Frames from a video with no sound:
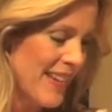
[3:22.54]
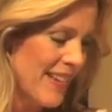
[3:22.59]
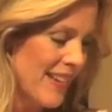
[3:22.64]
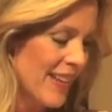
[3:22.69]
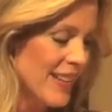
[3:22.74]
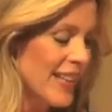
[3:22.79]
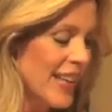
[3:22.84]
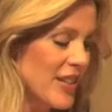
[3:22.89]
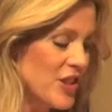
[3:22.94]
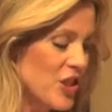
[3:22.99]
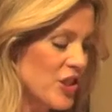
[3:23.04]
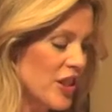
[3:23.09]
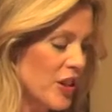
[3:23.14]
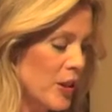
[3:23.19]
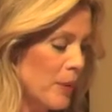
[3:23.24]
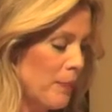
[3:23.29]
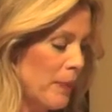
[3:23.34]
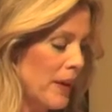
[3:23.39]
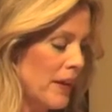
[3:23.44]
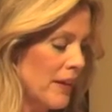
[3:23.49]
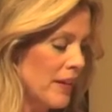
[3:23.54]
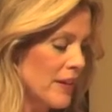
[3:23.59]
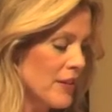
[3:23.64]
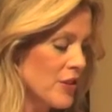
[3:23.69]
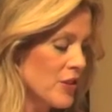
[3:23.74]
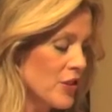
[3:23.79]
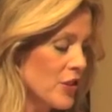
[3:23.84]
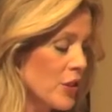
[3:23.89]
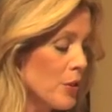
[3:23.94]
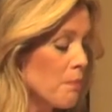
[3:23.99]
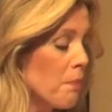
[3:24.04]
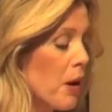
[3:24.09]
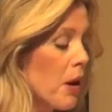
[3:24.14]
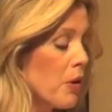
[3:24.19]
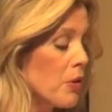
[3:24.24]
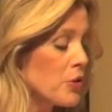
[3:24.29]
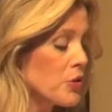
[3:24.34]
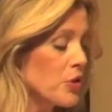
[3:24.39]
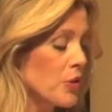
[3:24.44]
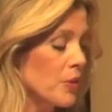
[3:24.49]
A legendary pianist,
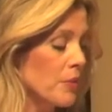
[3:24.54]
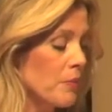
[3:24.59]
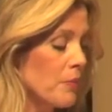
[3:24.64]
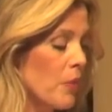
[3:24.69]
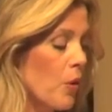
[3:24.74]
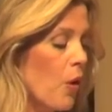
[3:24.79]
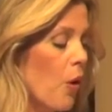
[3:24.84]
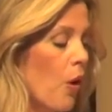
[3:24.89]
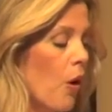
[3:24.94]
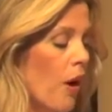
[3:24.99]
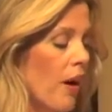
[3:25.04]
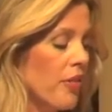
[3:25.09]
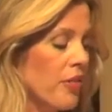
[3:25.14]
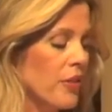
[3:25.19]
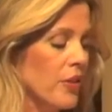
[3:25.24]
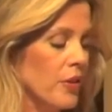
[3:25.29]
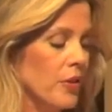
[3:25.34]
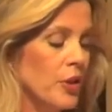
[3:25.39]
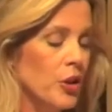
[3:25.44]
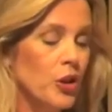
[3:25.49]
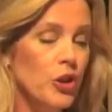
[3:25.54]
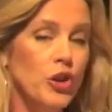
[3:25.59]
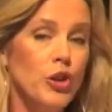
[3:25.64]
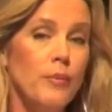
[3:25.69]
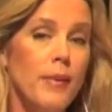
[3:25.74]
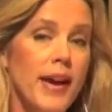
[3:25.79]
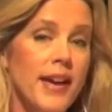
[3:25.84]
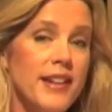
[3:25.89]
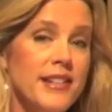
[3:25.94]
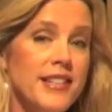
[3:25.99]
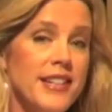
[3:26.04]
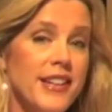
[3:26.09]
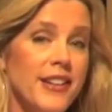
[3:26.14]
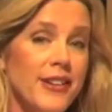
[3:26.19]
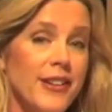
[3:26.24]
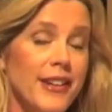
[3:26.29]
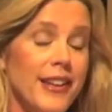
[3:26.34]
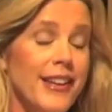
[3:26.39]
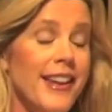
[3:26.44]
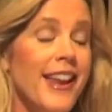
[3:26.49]
composer, author,
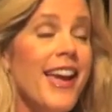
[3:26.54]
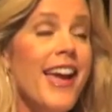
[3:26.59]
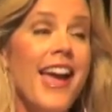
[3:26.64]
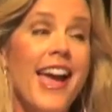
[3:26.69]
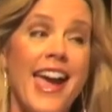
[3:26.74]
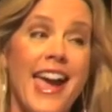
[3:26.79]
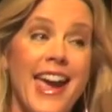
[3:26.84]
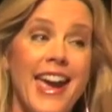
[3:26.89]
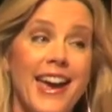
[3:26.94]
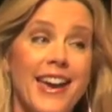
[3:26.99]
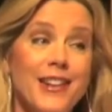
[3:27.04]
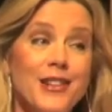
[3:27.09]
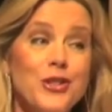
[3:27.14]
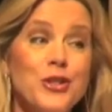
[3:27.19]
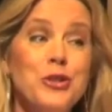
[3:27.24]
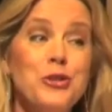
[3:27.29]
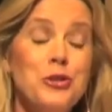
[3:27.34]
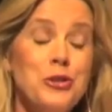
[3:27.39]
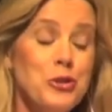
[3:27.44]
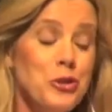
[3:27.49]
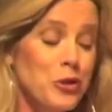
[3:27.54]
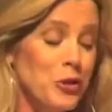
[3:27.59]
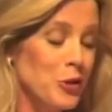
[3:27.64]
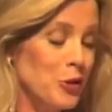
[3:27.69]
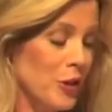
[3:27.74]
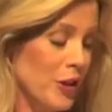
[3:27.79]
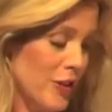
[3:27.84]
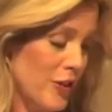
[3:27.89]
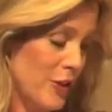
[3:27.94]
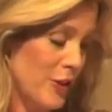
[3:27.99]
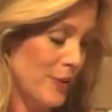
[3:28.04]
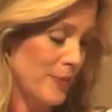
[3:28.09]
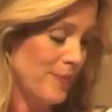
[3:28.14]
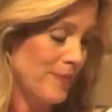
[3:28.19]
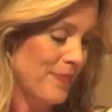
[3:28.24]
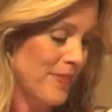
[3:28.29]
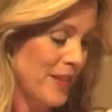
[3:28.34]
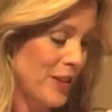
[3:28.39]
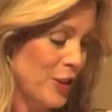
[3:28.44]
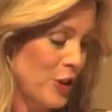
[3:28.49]
humanitarian, and New Yorker,
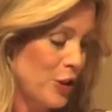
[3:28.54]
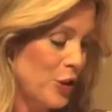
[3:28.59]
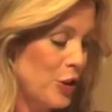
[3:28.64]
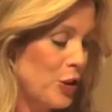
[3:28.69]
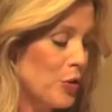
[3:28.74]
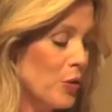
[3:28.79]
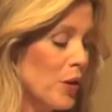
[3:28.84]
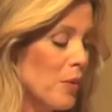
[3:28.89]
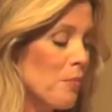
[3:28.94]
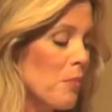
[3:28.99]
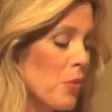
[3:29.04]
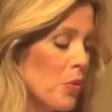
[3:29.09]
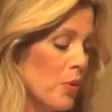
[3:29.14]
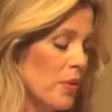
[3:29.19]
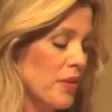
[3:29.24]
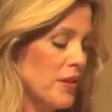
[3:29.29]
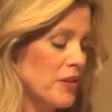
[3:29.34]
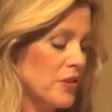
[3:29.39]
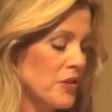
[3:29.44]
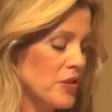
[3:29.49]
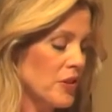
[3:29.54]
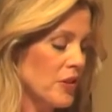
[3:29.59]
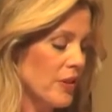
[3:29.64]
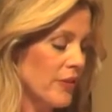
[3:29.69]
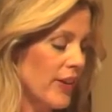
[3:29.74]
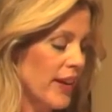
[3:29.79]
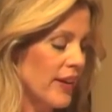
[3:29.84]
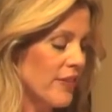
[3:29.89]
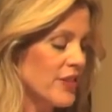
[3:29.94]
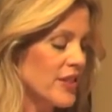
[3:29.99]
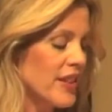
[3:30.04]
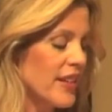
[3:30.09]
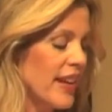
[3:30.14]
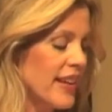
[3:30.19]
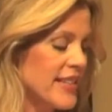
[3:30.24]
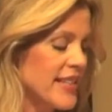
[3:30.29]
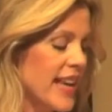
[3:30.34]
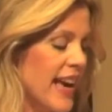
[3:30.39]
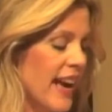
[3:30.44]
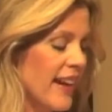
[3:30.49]
you are more than deserving of
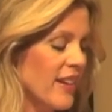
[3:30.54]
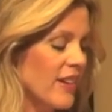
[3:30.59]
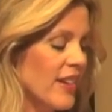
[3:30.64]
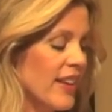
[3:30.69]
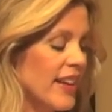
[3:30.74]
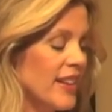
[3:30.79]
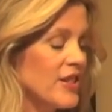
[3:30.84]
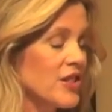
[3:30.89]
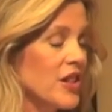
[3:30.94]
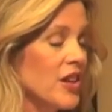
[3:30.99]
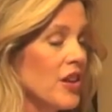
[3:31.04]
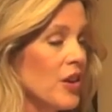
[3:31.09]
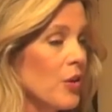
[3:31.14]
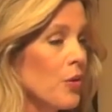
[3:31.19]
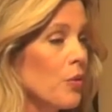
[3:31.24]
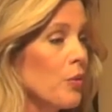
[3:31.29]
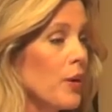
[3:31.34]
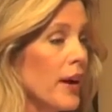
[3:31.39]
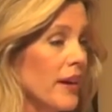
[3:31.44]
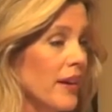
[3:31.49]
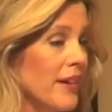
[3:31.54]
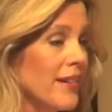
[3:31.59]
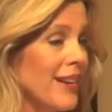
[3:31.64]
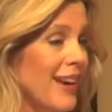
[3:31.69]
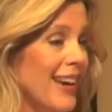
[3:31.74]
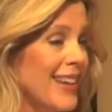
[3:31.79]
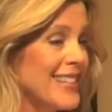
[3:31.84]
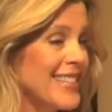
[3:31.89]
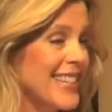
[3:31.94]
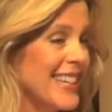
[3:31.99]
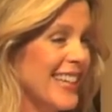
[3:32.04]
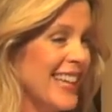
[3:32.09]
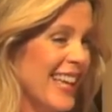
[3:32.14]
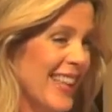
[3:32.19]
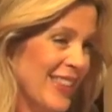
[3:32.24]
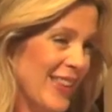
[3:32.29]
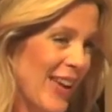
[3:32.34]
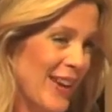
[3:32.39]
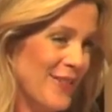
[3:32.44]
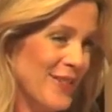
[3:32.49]
tonight's accolades, recognizing
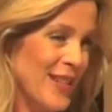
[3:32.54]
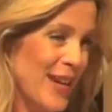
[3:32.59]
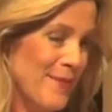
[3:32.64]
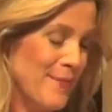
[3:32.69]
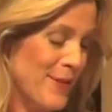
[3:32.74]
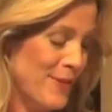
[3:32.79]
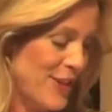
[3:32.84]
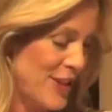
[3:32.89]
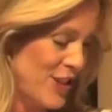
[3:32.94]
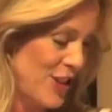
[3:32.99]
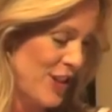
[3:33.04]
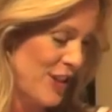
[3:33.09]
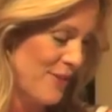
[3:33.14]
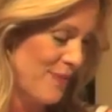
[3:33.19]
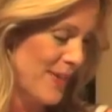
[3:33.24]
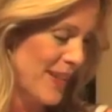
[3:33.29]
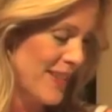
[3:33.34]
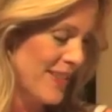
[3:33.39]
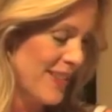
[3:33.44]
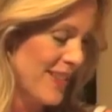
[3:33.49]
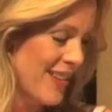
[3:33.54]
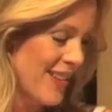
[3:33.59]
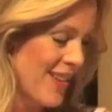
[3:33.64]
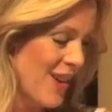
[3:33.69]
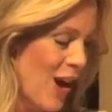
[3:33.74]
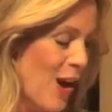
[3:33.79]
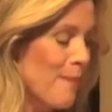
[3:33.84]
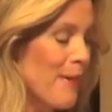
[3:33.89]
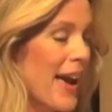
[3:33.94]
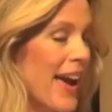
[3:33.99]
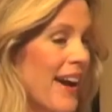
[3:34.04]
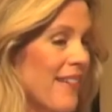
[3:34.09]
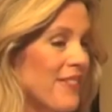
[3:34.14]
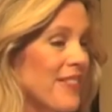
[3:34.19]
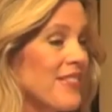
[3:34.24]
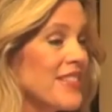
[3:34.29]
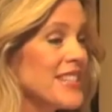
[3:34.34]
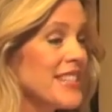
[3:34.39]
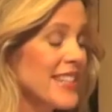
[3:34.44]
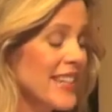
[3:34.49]
a lifetime of achievement. On behalf
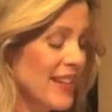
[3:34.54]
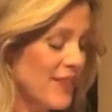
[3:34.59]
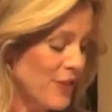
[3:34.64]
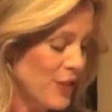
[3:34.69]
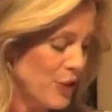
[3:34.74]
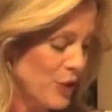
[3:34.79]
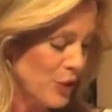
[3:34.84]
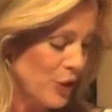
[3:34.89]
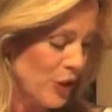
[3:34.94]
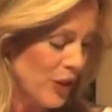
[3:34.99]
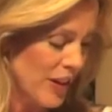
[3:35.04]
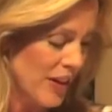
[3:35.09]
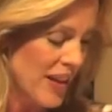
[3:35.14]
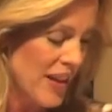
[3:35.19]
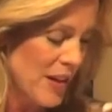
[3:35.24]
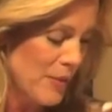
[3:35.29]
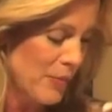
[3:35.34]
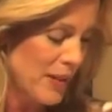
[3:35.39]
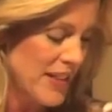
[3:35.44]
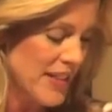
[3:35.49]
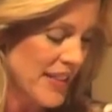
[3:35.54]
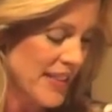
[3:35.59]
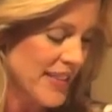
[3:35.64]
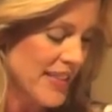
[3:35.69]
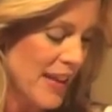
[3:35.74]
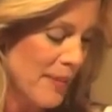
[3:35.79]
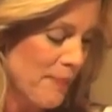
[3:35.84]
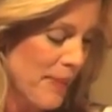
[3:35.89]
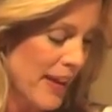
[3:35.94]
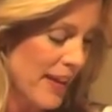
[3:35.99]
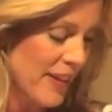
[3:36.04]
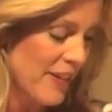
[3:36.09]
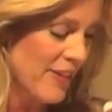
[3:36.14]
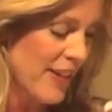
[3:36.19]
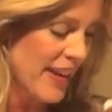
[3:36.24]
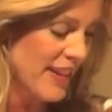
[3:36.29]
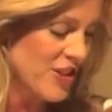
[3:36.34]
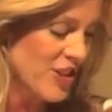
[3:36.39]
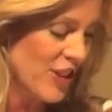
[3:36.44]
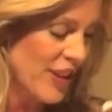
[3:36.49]
of the City of New York, please accept my
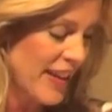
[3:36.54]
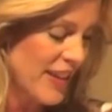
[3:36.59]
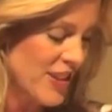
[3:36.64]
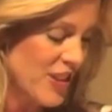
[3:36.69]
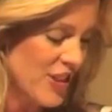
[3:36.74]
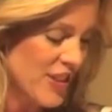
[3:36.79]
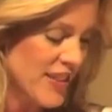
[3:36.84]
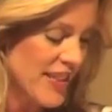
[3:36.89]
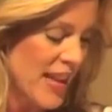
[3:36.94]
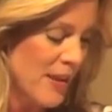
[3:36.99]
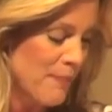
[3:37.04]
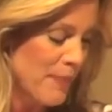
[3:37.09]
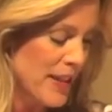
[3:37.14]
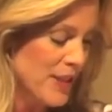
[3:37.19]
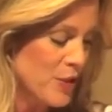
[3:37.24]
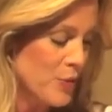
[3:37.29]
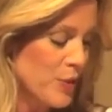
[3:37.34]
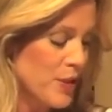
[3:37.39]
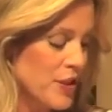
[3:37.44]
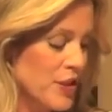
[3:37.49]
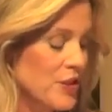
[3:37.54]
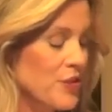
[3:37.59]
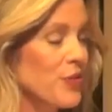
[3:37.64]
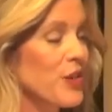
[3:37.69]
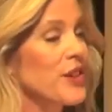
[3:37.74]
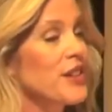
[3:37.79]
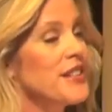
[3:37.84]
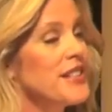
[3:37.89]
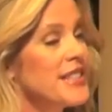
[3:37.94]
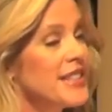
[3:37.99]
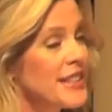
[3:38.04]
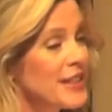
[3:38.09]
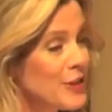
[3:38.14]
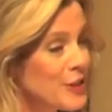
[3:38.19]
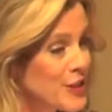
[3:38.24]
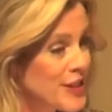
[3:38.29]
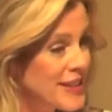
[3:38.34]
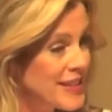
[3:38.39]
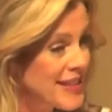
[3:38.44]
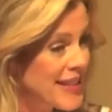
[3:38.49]
congratulations and best wishes for
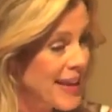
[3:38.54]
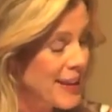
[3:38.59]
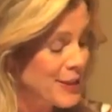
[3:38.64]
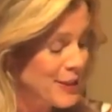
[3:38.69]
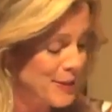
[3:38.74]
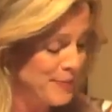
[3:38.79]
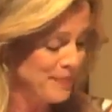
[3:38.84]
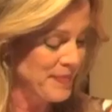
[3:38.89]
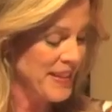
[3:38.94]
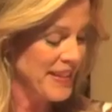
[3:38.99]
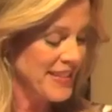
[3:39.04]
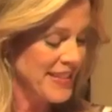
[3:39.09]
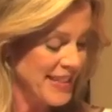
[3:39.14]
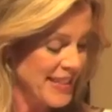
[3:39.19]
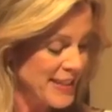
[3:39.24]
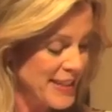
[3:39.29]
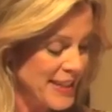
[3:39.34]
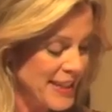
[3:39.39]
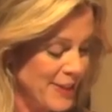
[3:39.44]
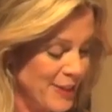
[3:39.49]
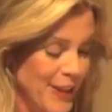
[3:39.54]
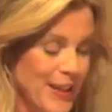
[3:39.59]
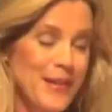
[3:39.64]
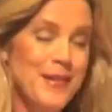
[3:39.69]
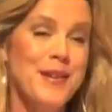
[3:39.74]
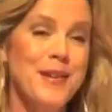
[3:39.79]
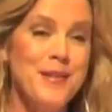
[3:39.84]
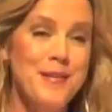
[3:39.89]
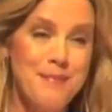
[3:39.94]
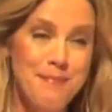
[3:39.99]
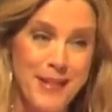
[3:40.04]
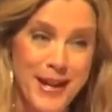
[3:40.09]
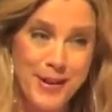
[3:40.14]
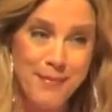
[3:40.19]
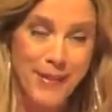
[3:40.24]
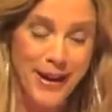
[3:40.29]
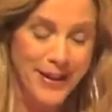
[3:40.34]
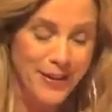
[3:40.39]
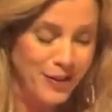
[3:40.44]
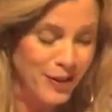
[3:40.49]
continued success. Sincerely, Mayor
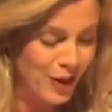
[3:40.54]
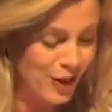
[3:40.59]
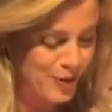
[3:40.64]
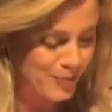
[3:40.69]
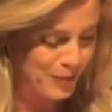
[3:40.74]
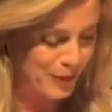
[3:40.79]
Michael R.